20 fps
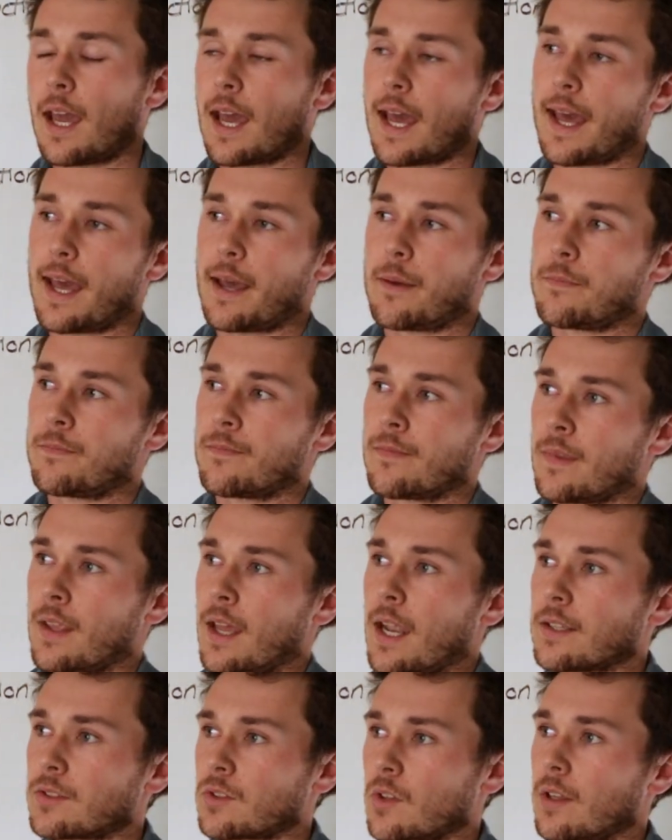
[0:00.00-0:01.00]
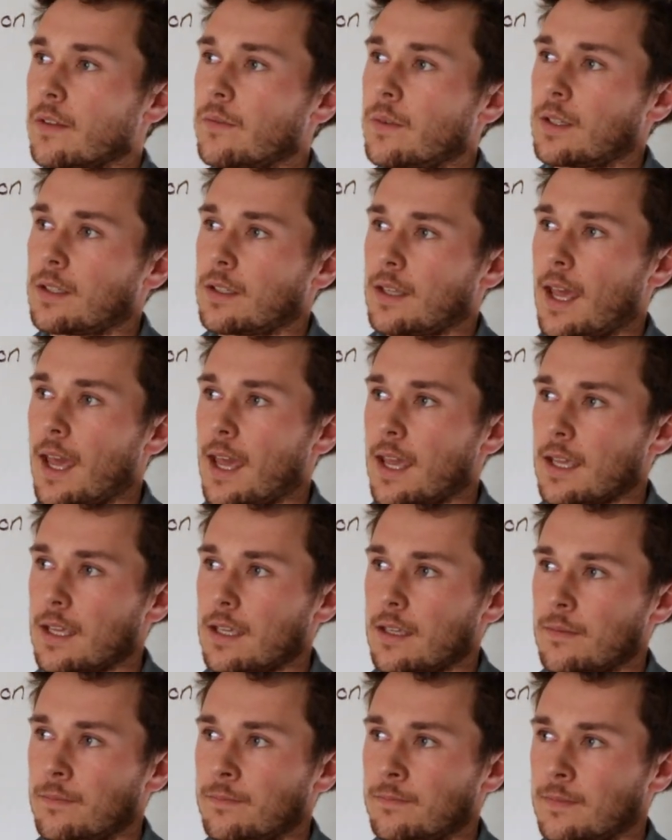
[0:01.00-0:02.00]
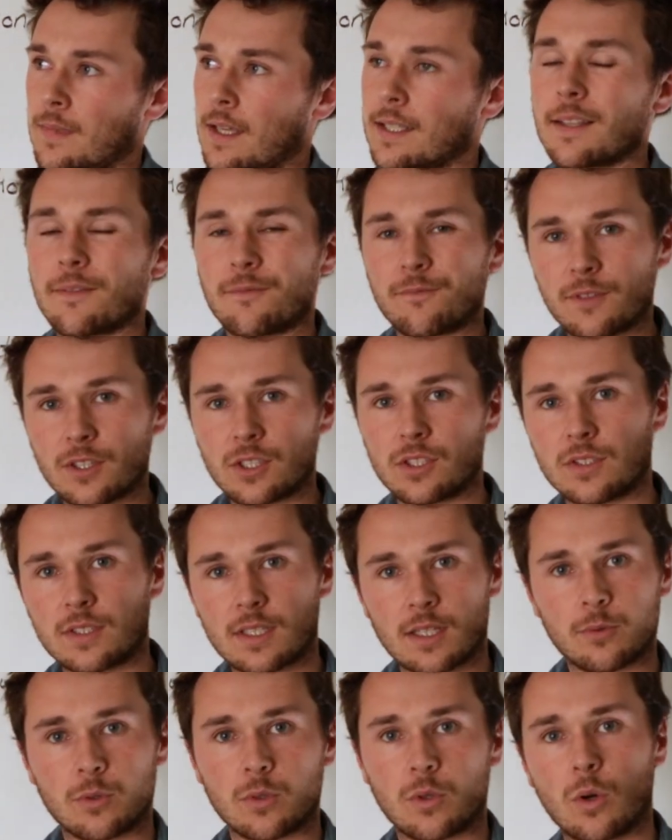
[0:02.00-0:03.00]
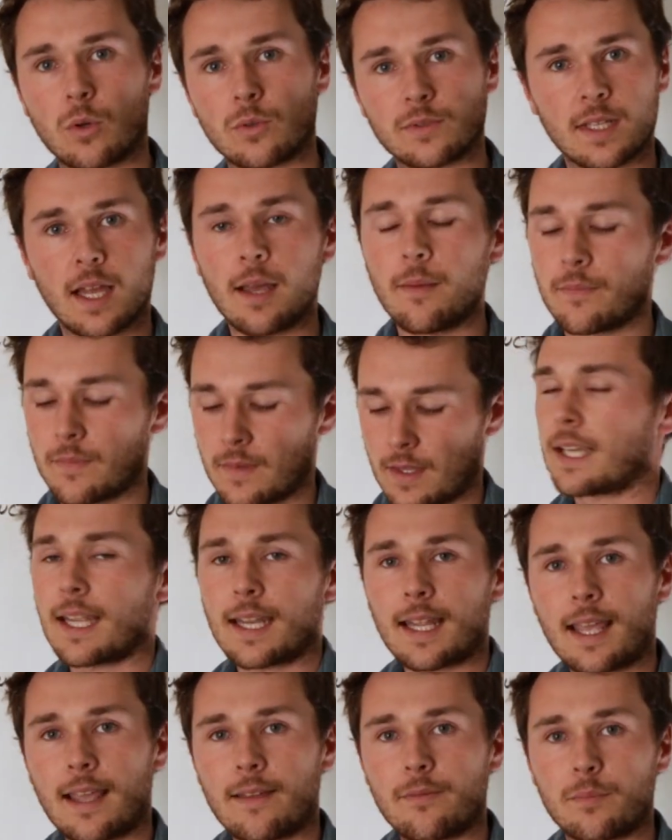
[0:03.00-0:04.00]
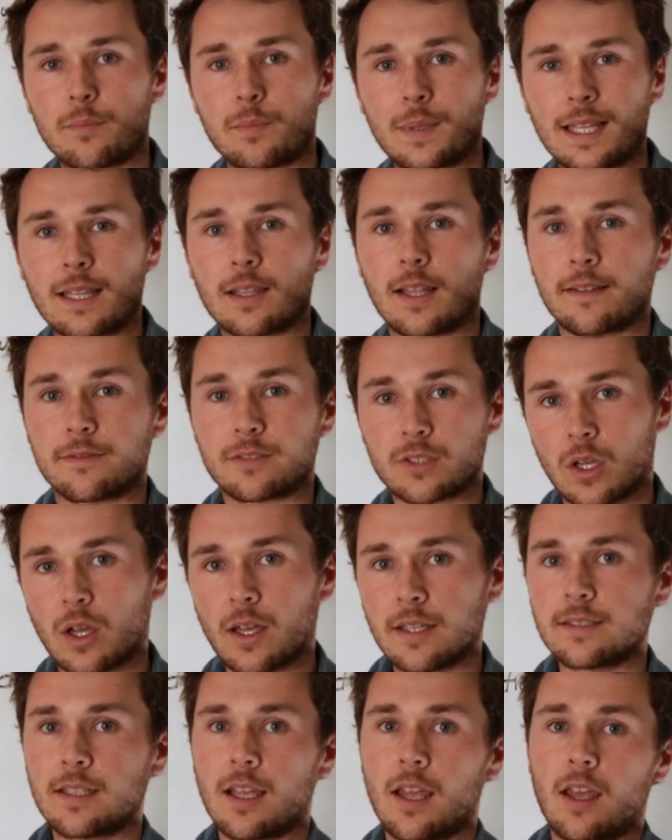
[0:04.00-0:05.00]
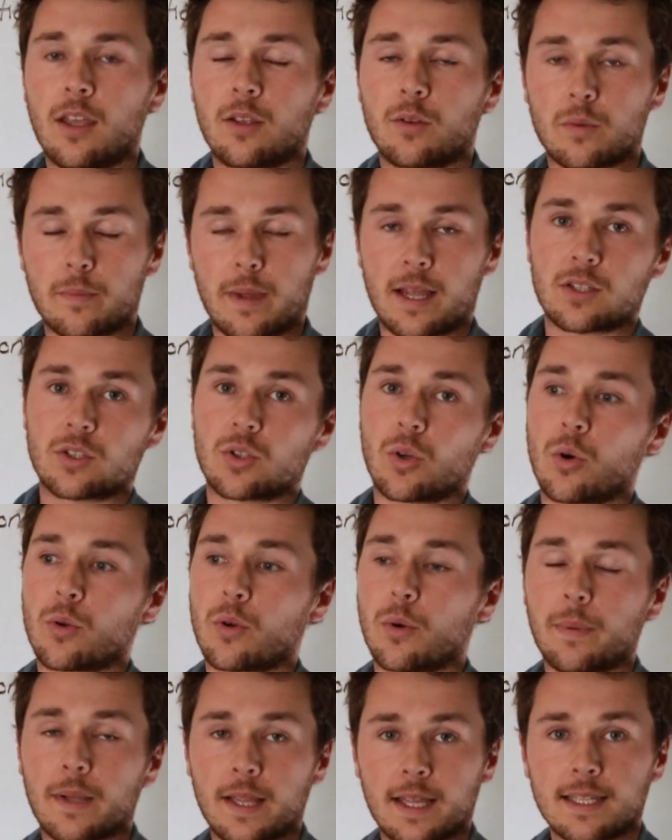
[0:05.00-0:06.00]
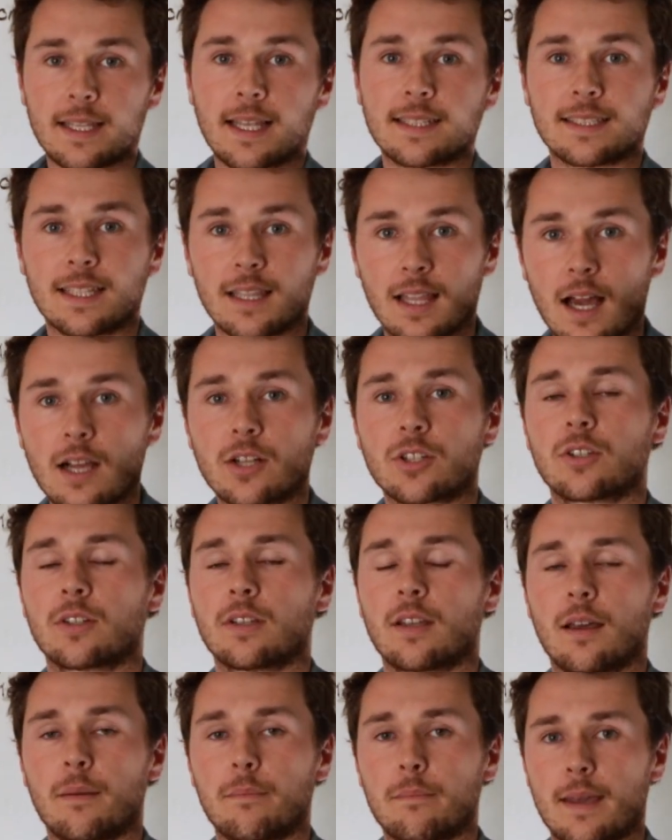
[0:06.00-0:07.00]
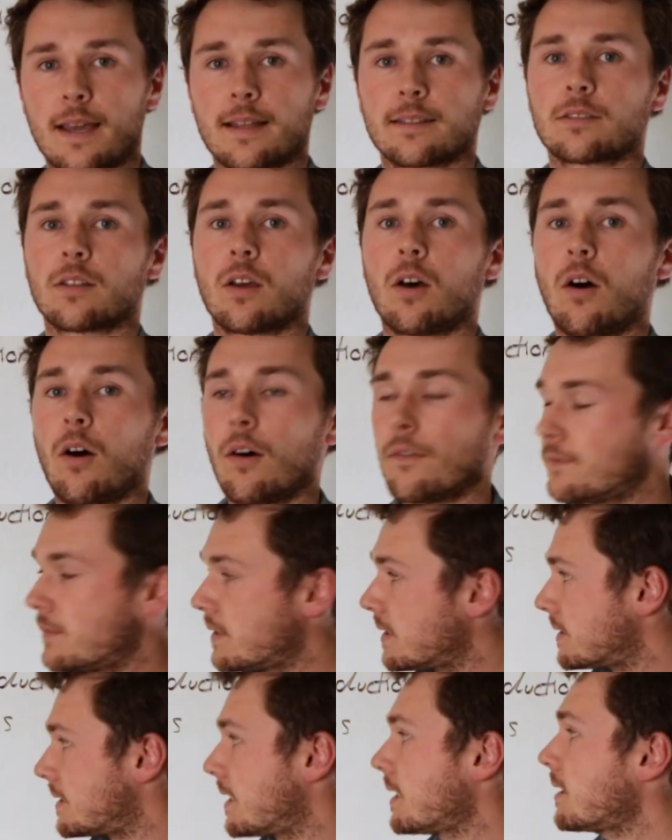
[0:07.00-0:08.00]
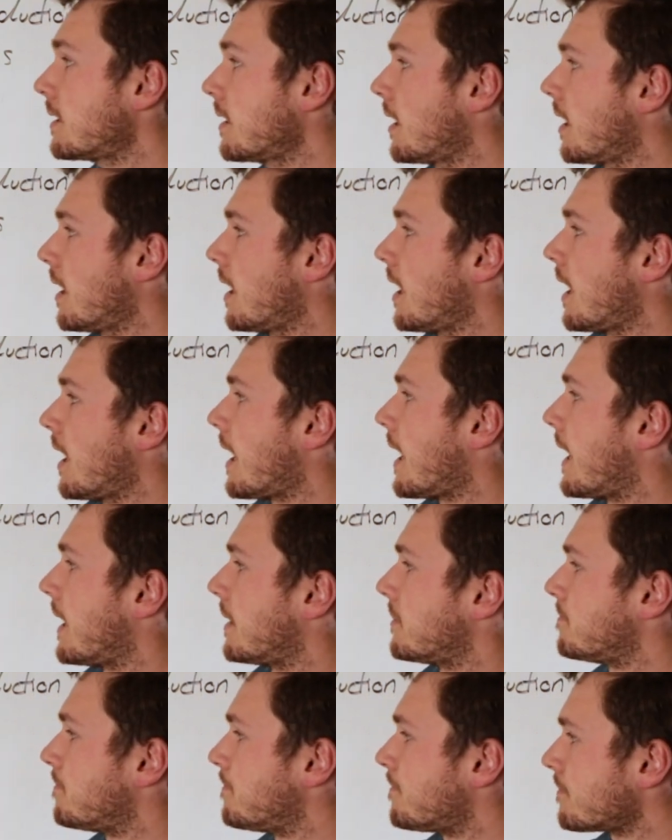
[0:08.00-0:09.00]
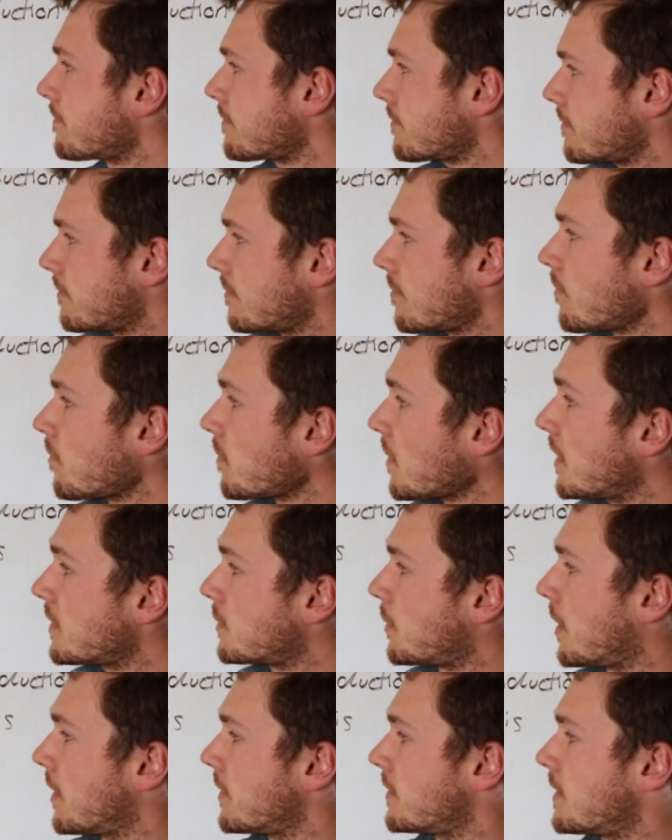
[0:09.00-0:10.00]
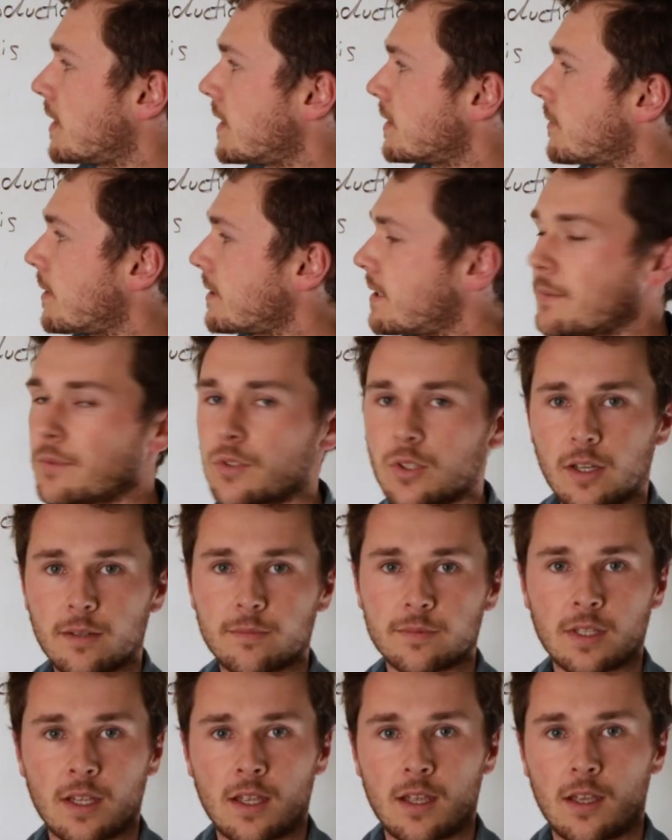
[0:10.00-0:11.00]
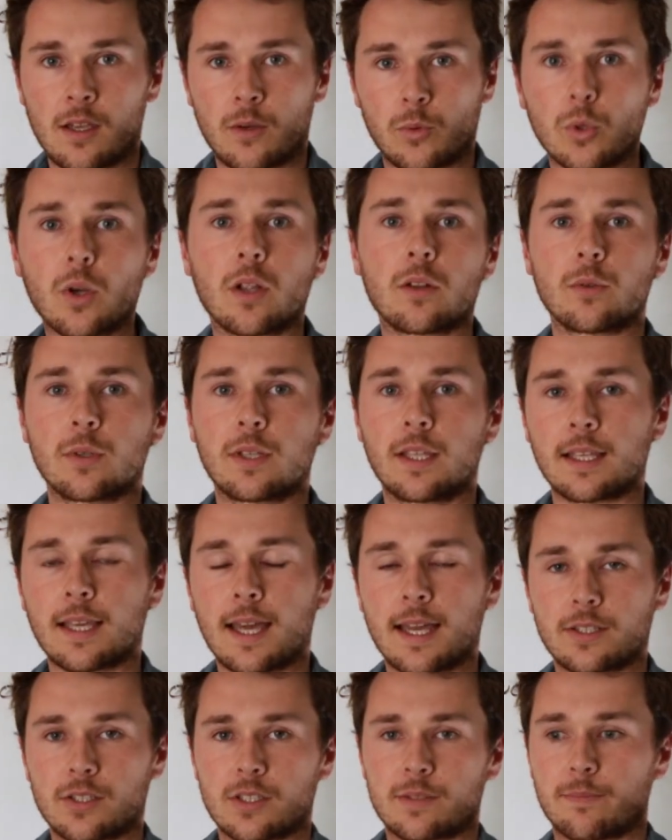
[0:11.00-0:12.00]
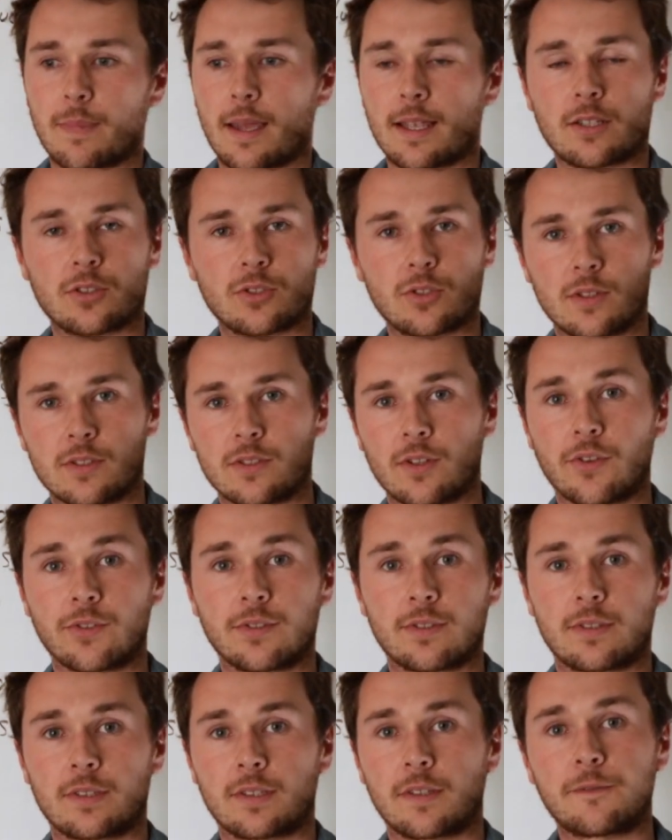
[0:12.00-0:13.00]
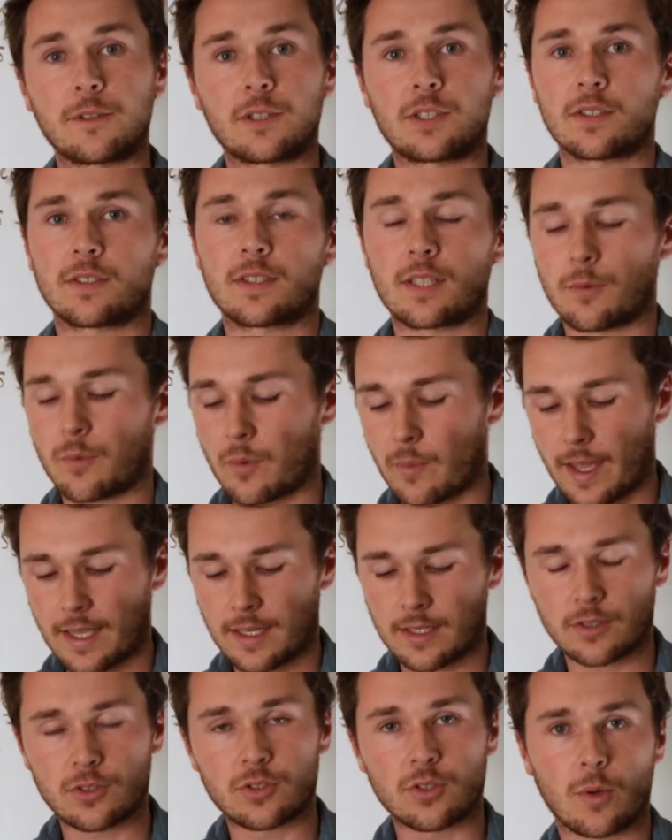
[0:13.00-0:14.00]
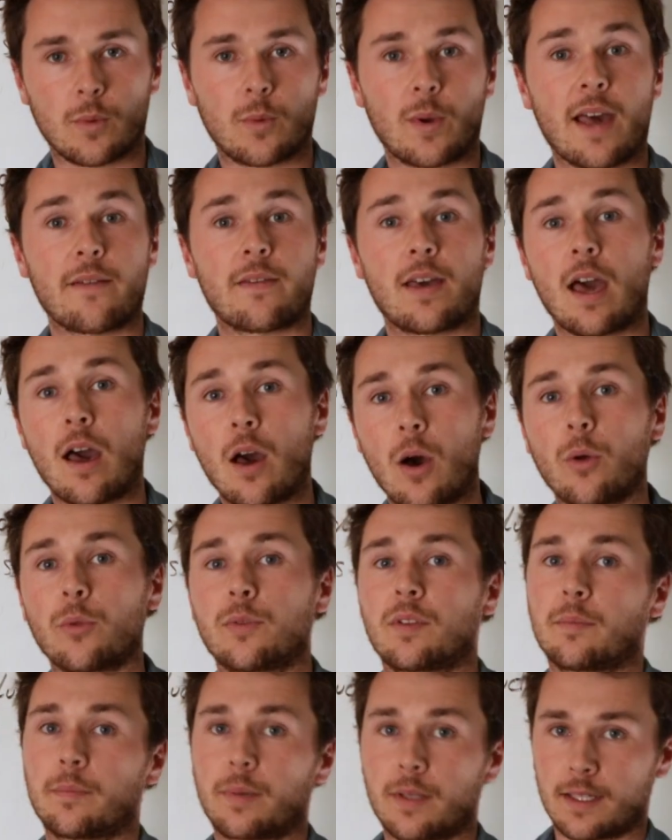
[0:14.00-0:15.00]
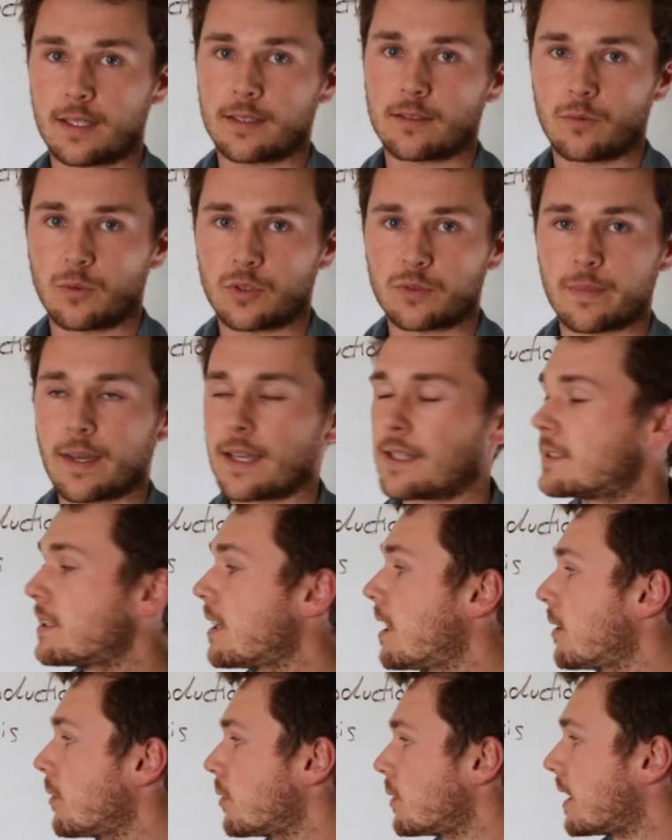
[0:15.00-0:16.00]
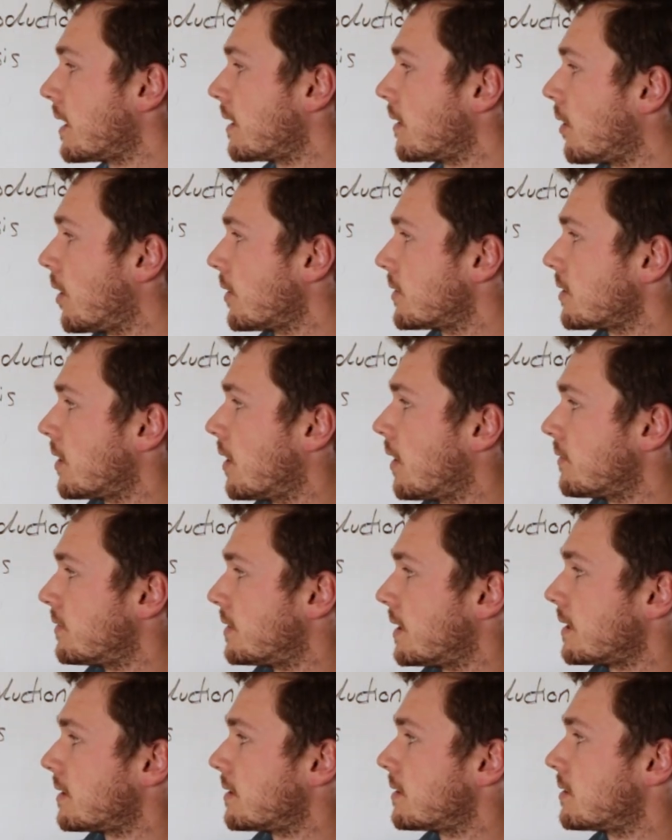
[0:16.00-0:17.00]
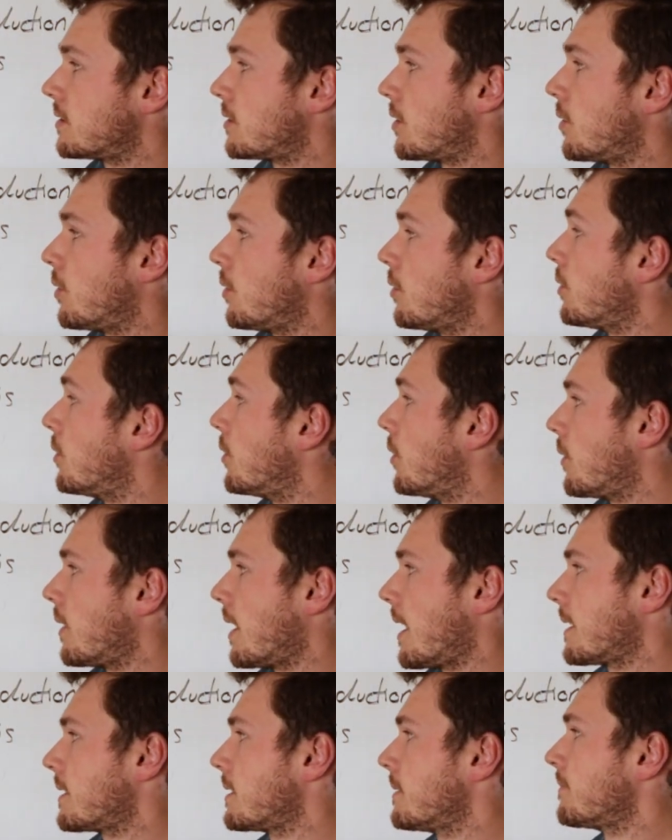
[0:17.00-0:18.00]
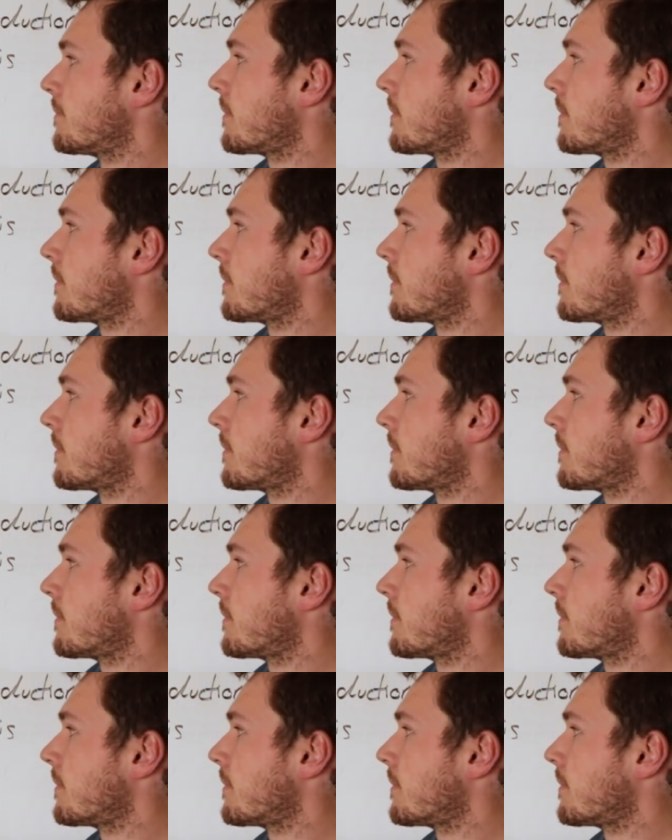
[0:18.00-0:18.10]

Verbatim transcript: And it's not even a deficiency will cause that. To get an even bigger leaf size, you want to make sure your plant has luxury amounts of zinc. It's one of those things where sometimes we're not looking at just making sure there's no deficiency, we're making sure we have a healthy plant, which means we need lots of zinc to do that.